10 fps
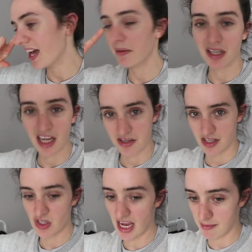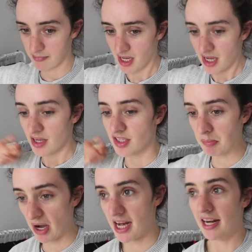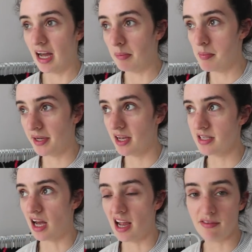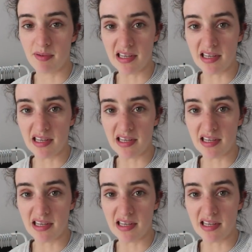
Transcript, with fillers: and I'm gonna go to the gym to break it up because I've